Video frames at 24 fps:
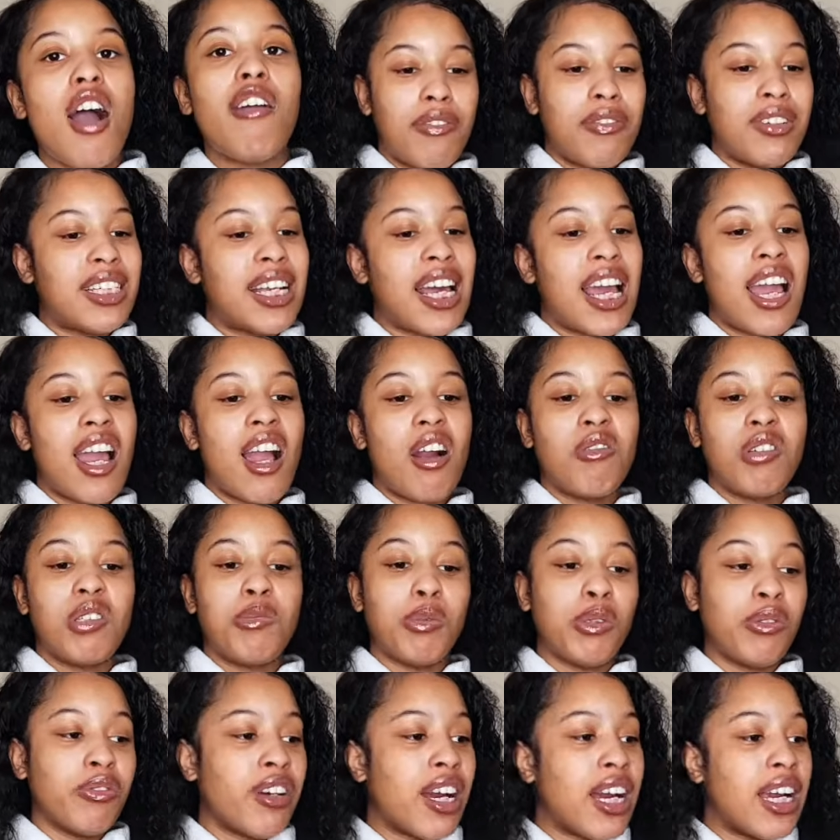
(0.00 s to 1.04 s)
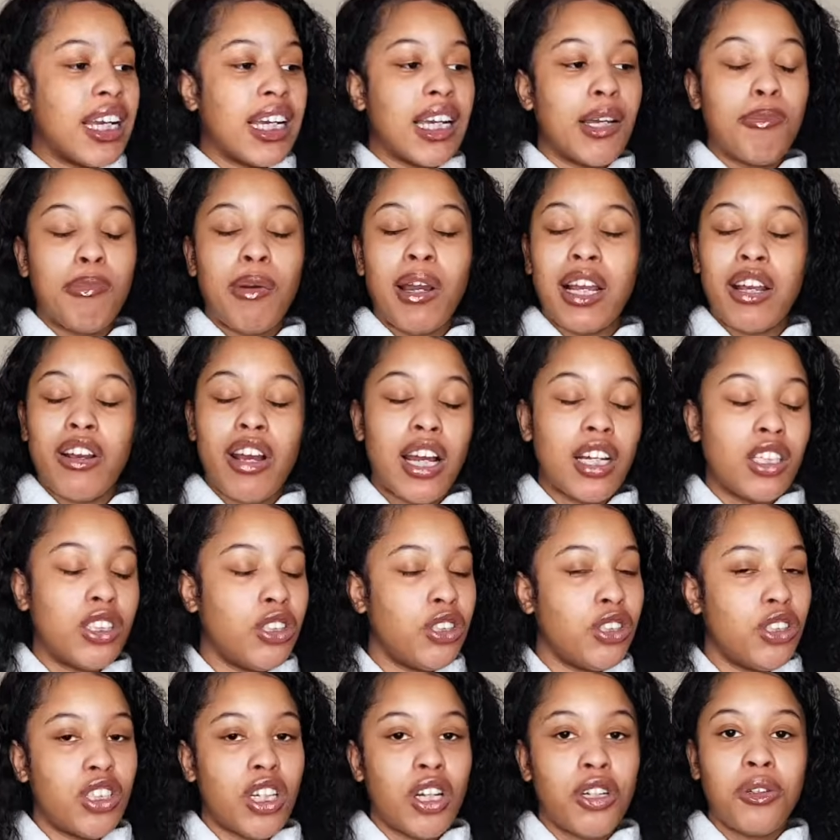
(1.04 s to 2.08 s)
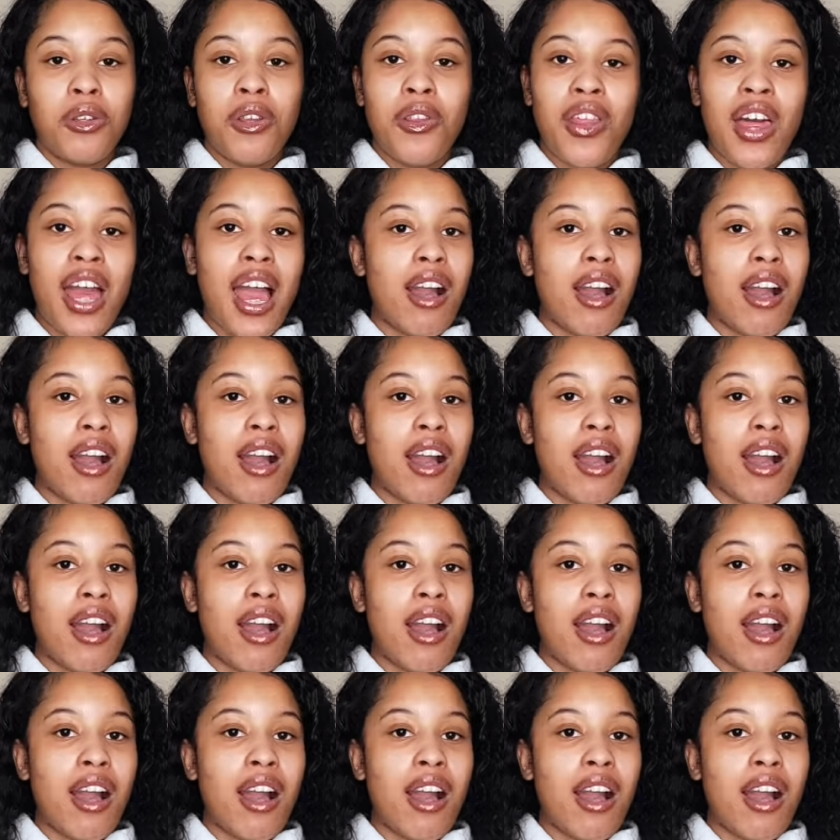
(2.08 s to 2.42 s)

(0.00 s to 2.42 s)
Every day I would be writing in my gratitude journal there.